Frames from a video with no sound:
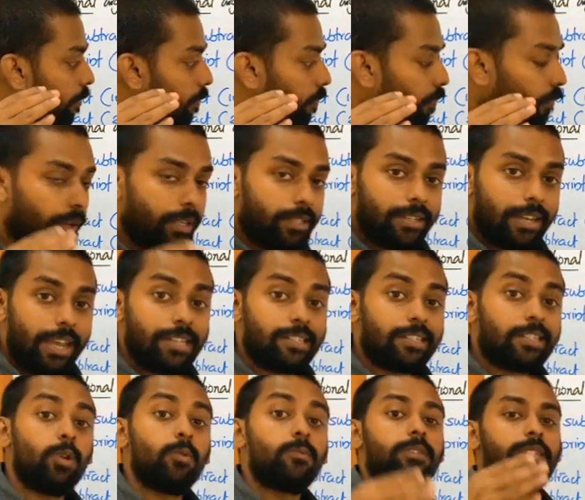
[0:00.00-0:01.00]
which
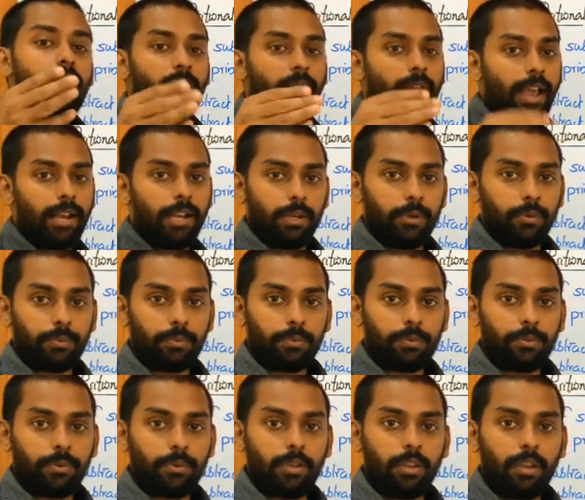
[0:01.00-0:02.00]
assumes a value
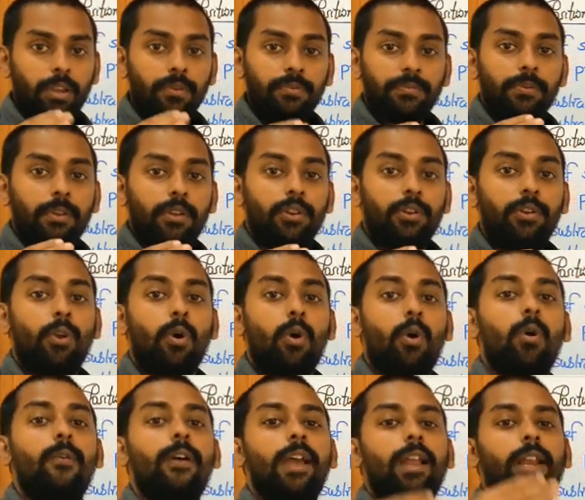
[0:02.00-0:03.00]
if
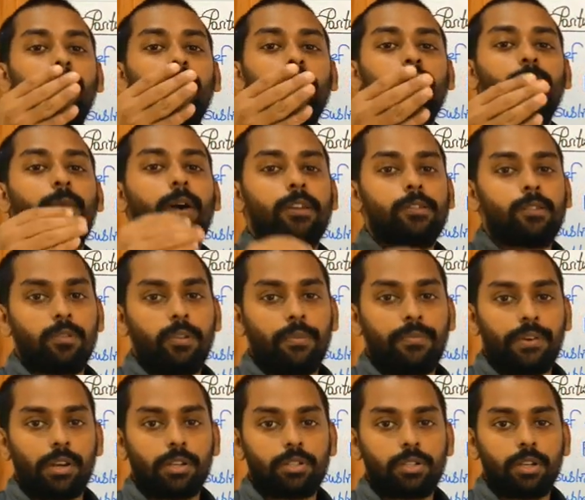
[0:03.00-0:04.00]
no value is passed to the
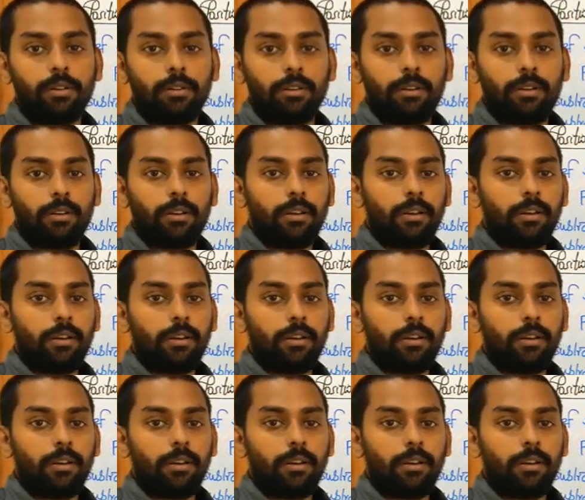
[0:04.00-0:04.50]
function